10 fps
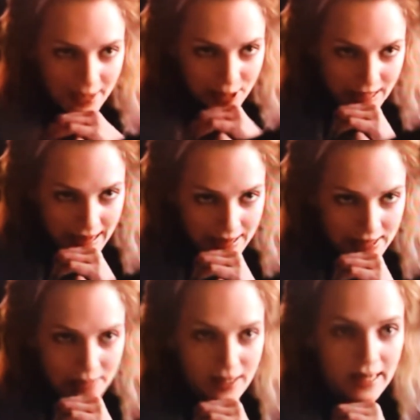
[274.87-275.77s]
I just
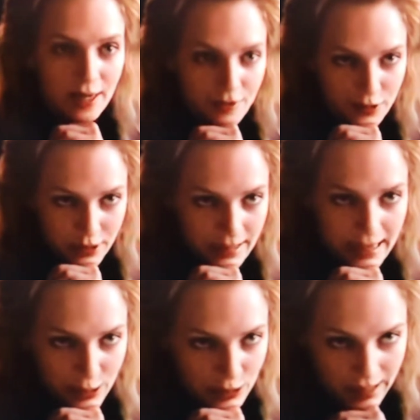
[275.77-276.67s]
can't seem to get off
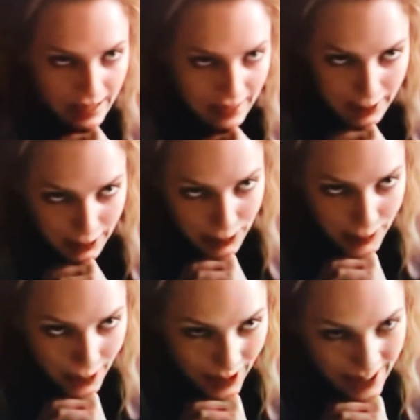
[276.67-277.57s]
your couch, can I,
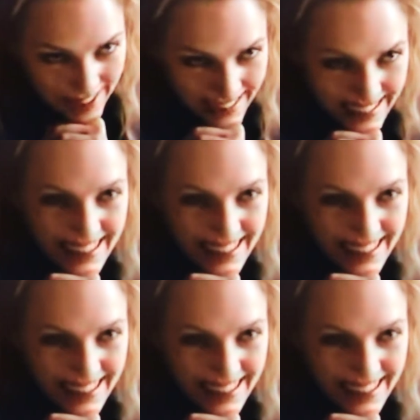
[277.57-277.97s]
Dr. Barr?